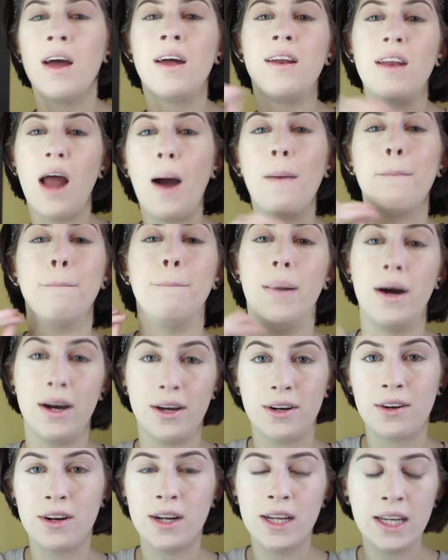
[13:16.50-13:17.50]
not
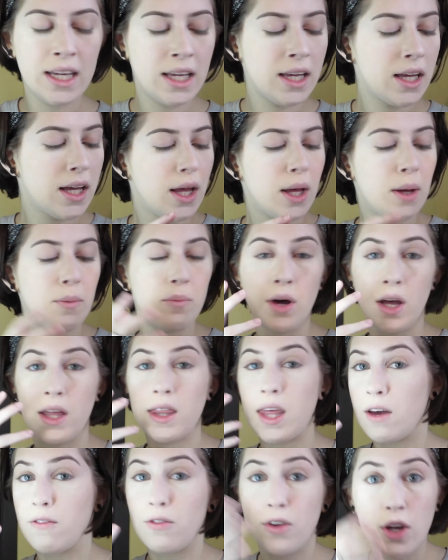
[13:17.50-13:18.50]
buttery, but
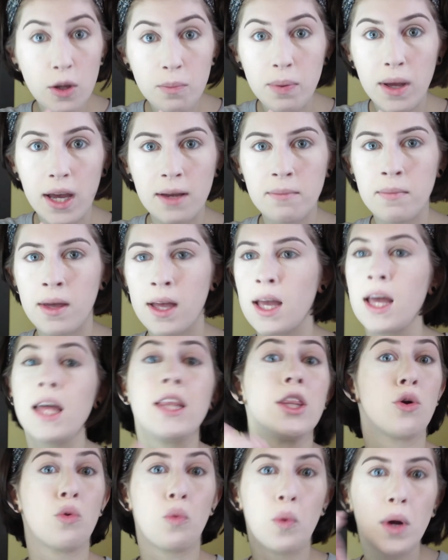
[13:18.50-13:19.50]
they have good pigment
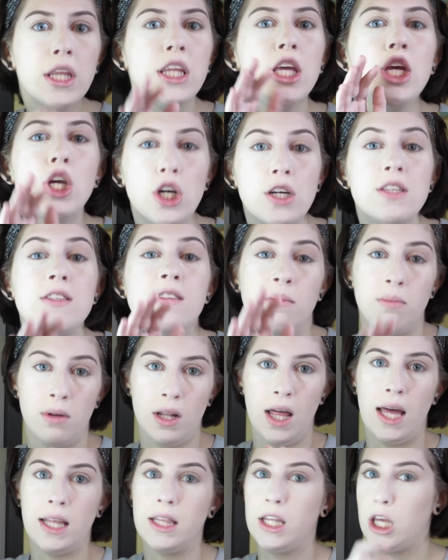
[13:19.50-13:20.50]
and they're really good to
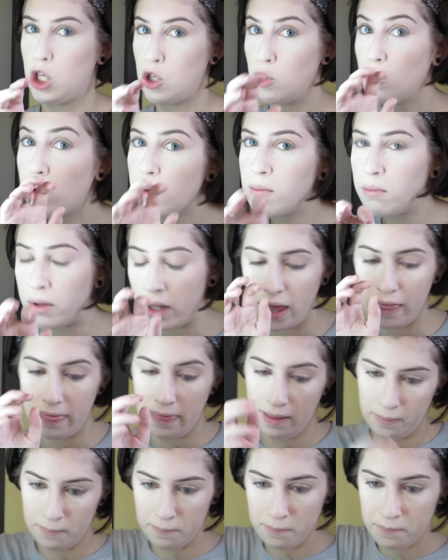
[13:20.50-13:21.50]
blend. Like, you can blend
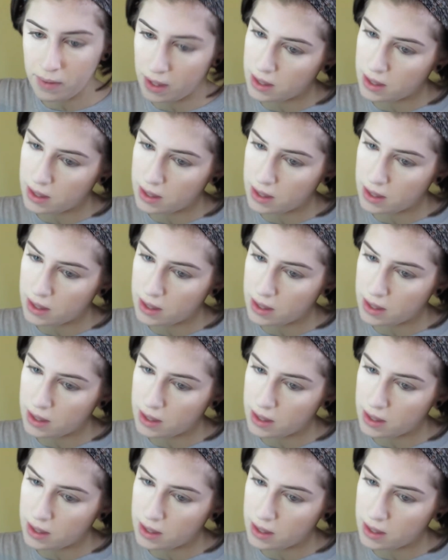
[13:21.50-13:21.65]
them.